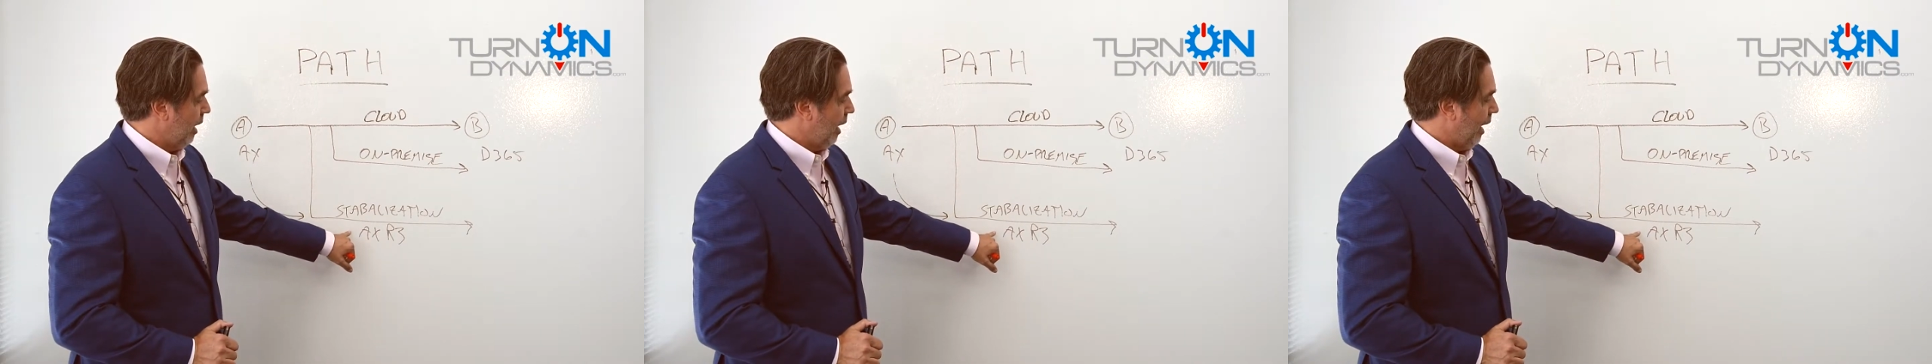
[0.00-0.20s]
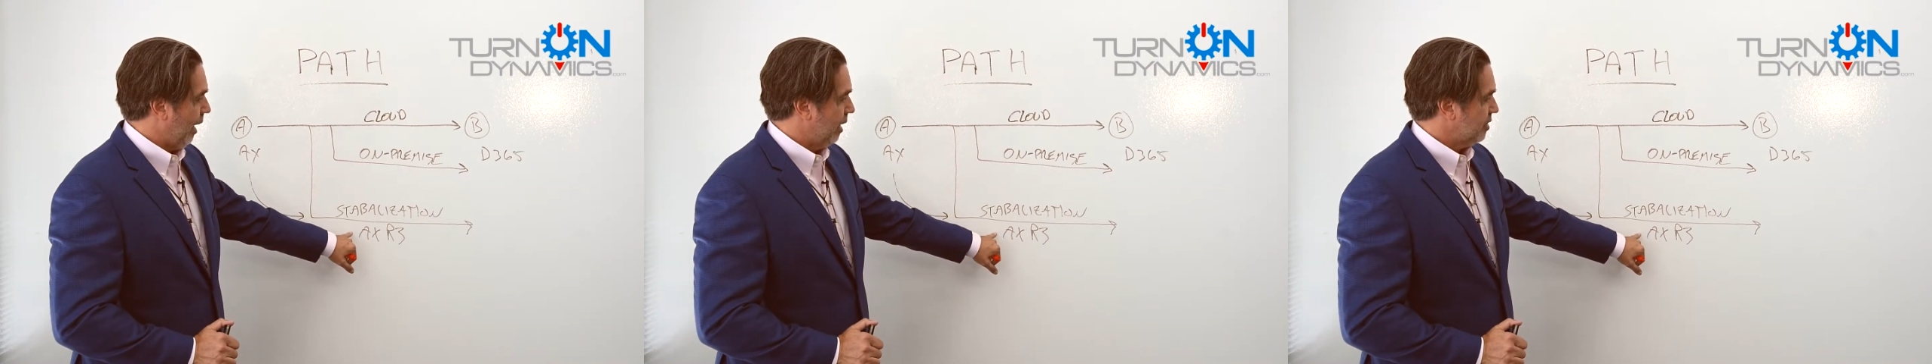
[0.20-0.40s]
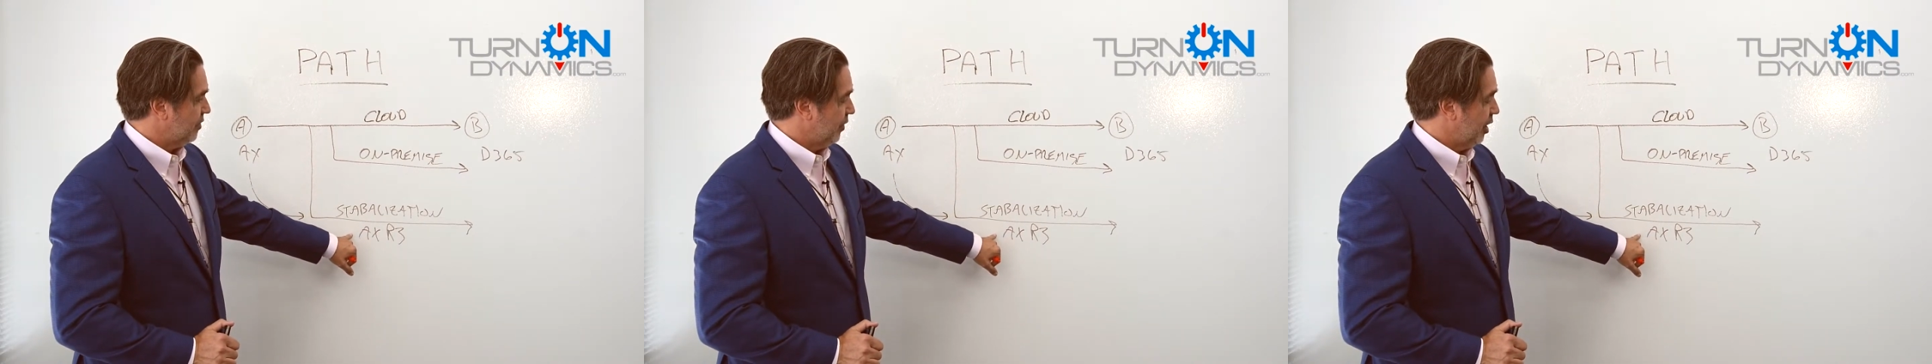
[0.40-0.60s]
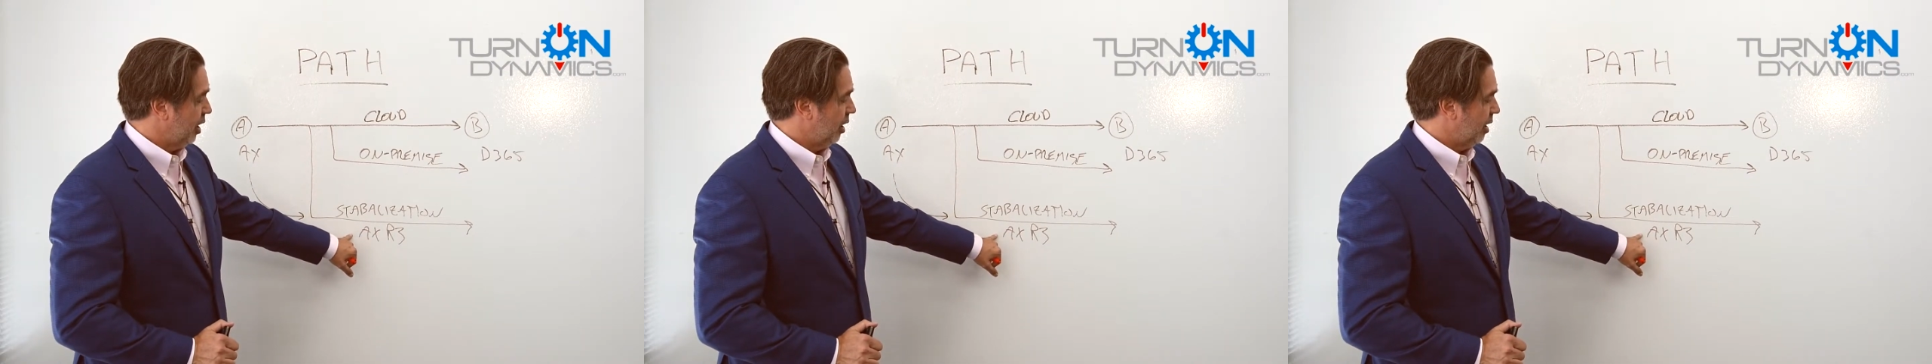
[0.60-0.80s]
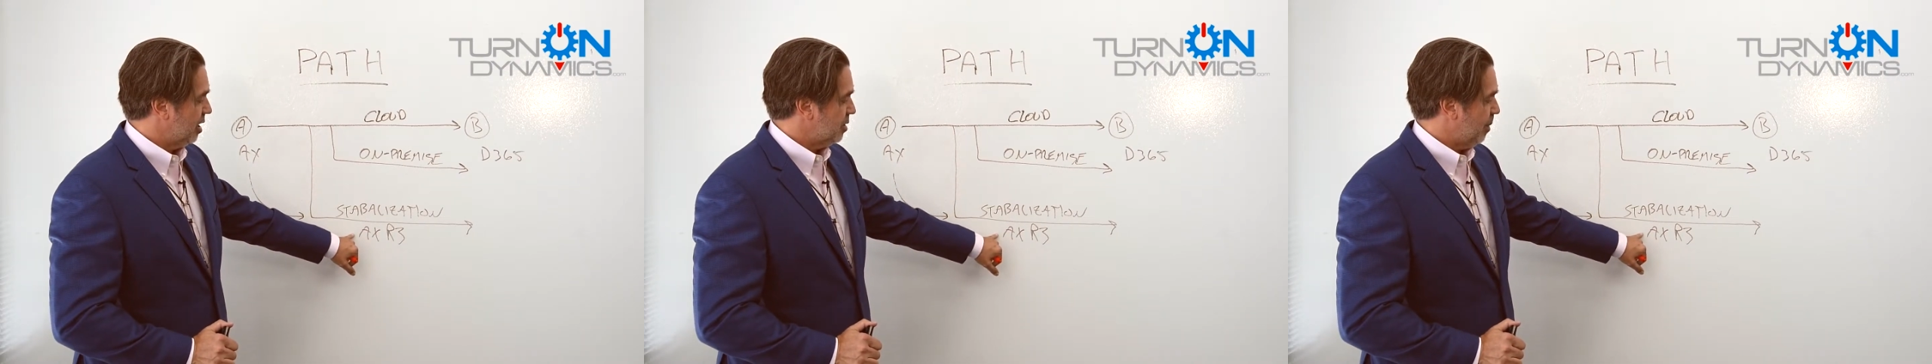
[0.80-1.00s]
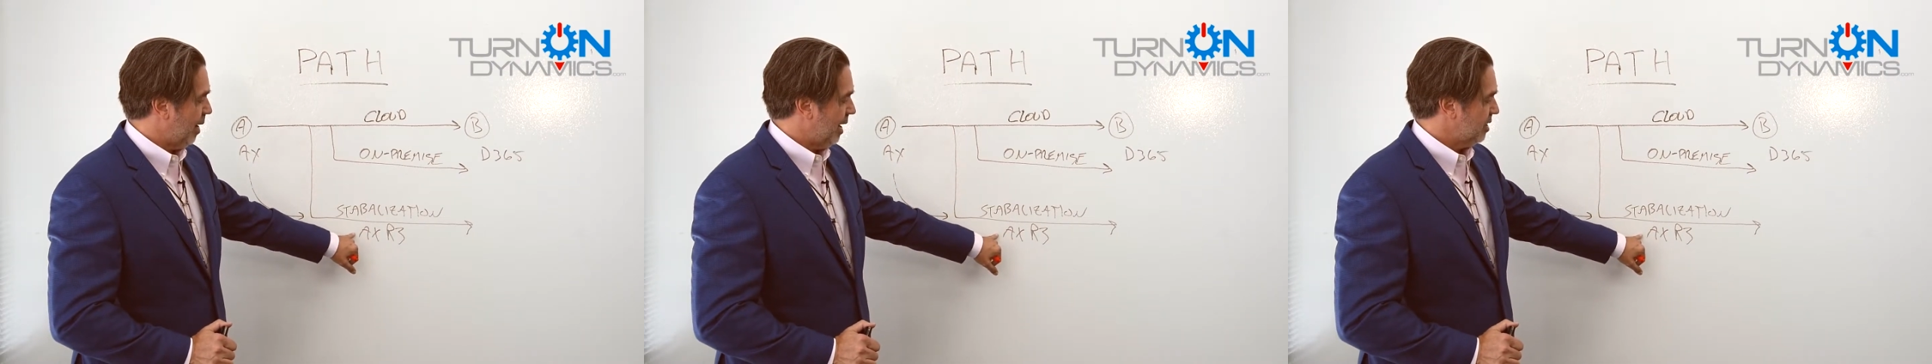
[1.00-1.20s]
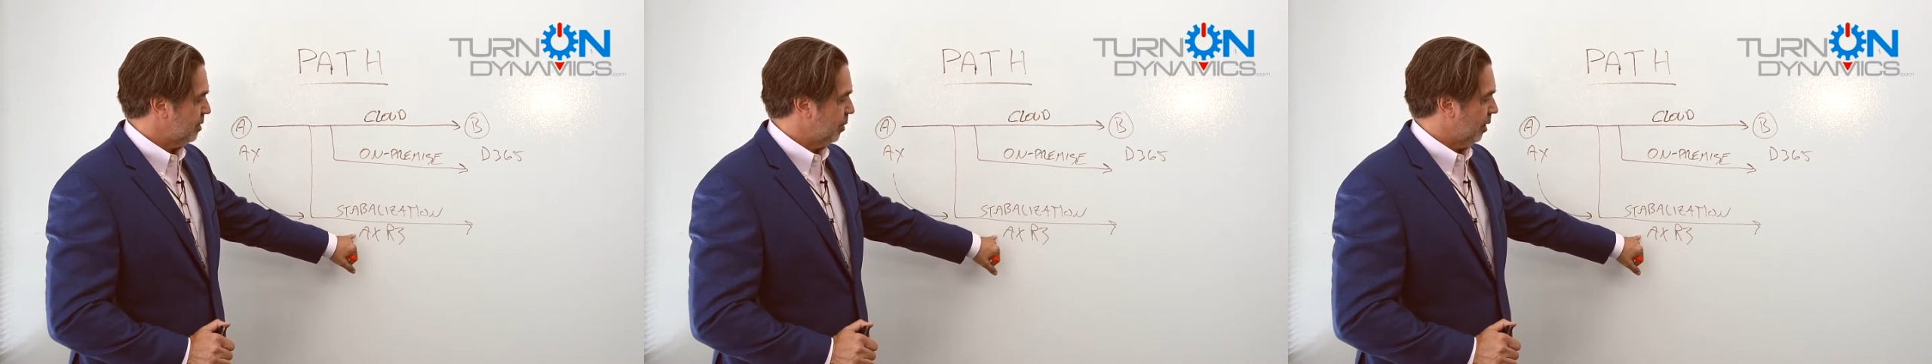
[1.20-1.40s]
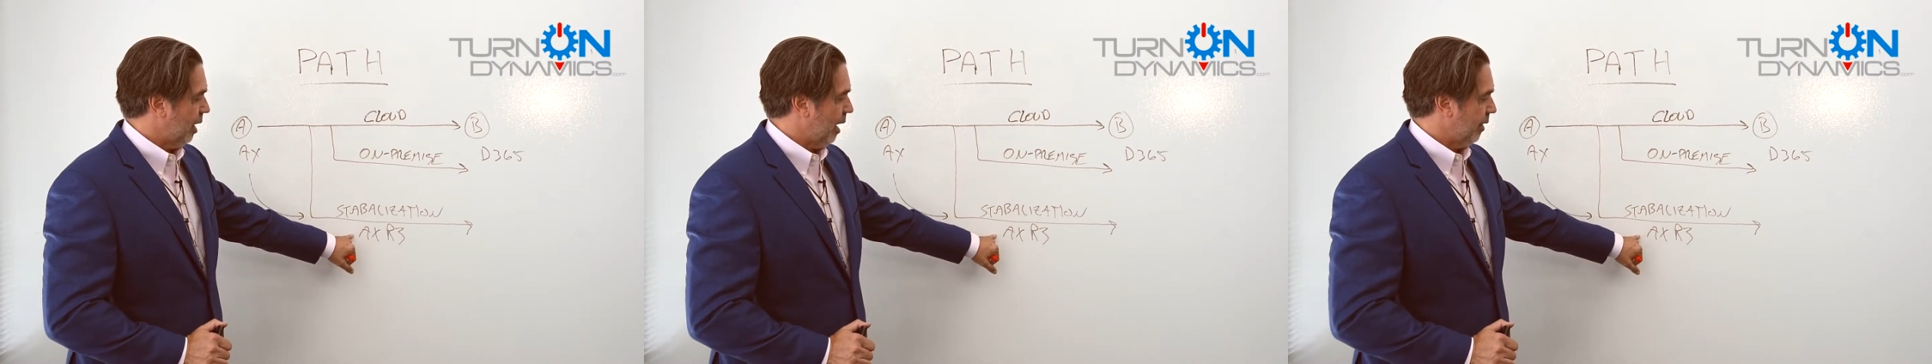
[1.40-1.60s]
as vanilla as
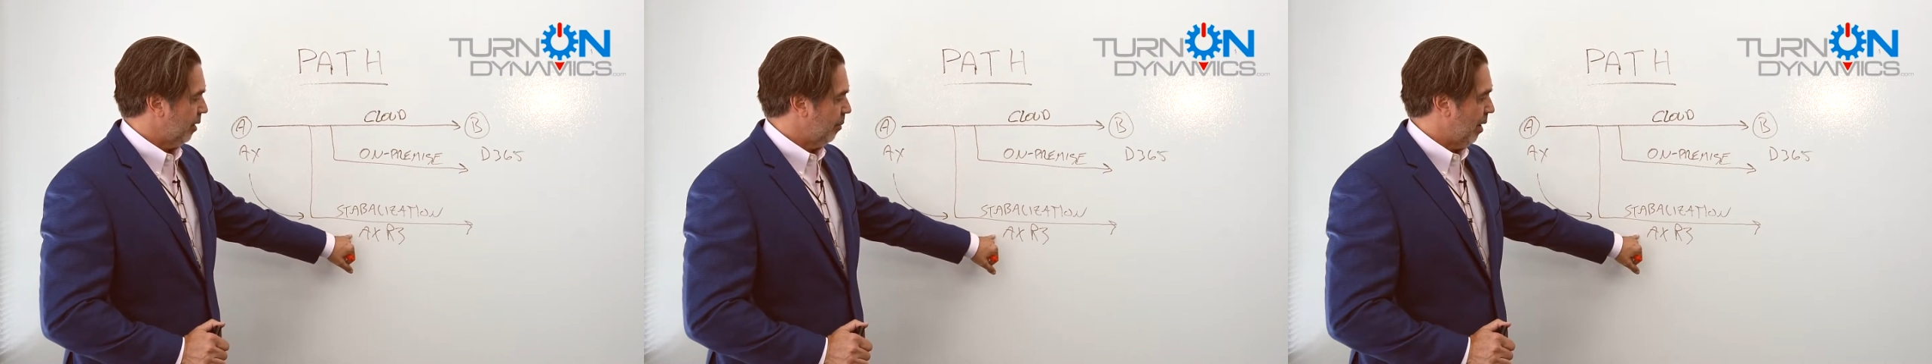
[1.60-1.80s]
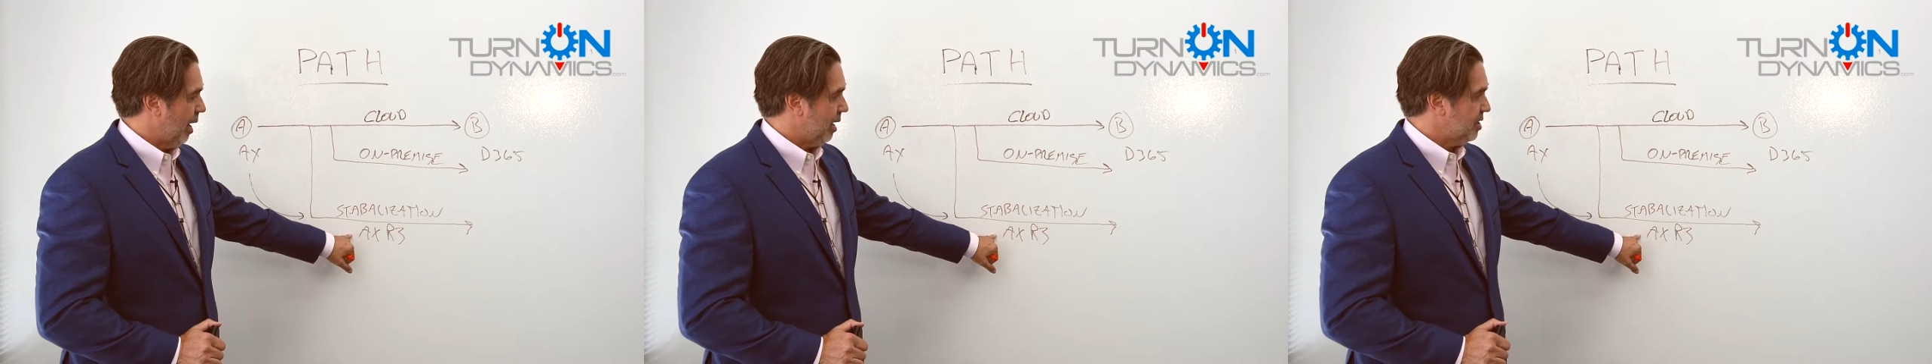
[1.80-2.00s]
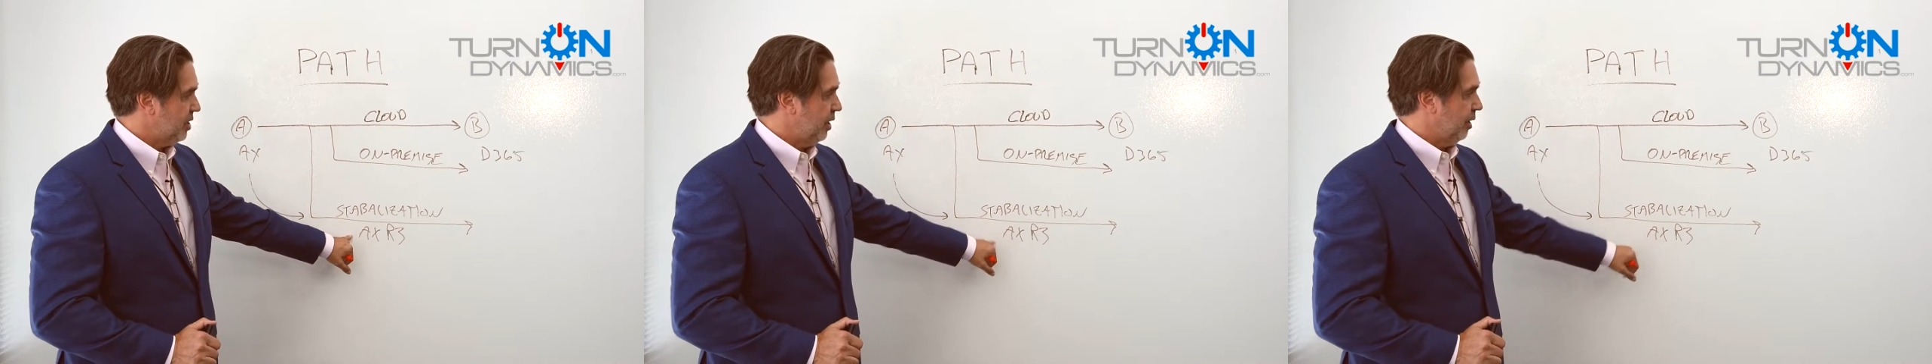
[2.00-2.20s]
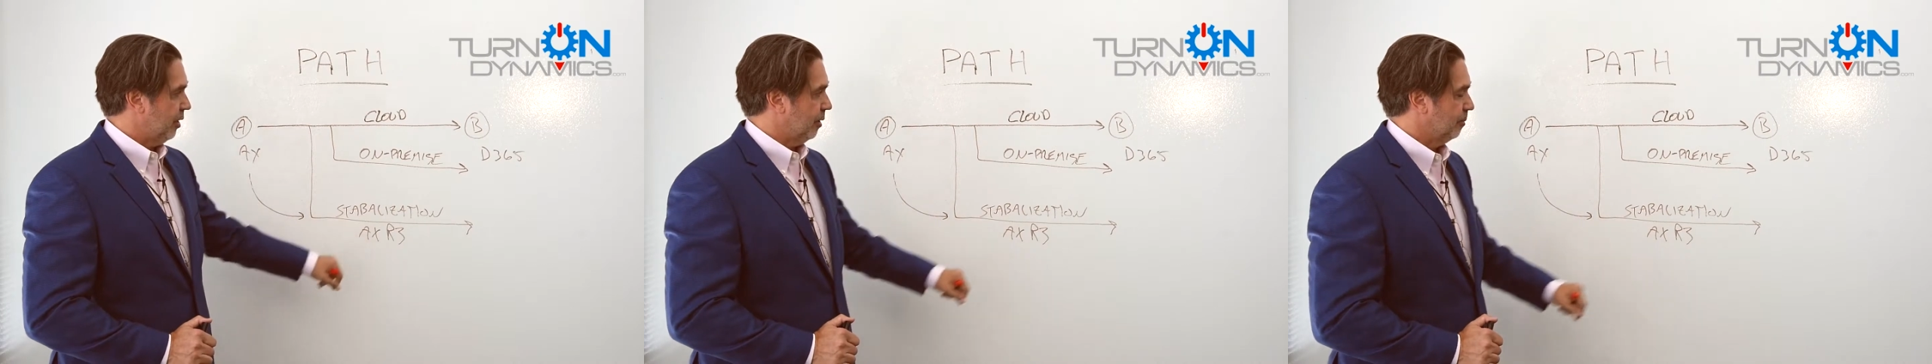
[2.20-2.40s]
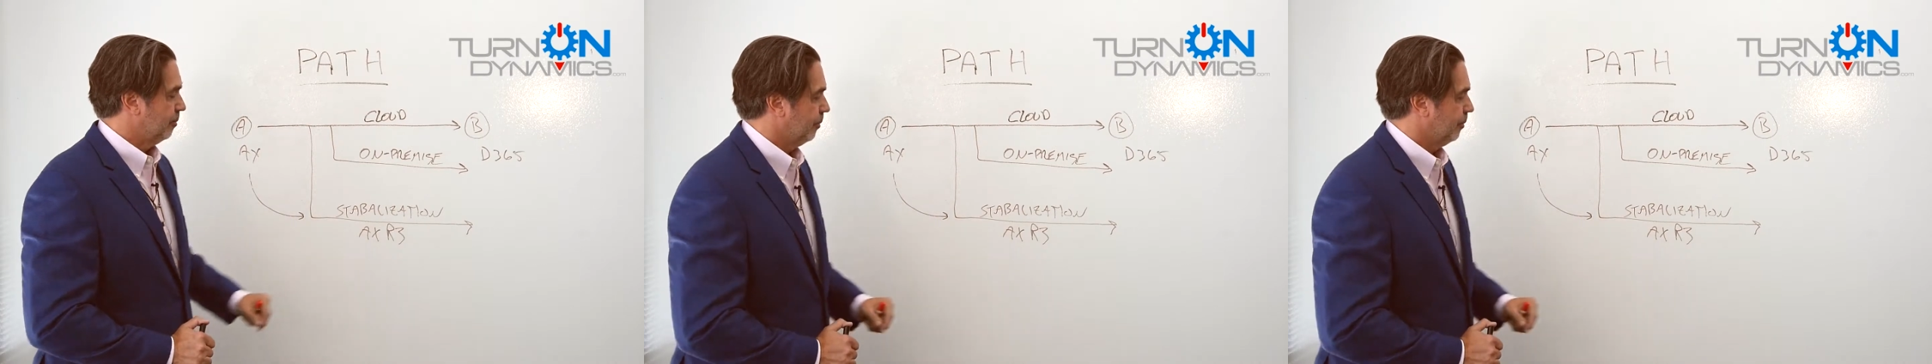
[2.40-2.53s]
possible out of the box here.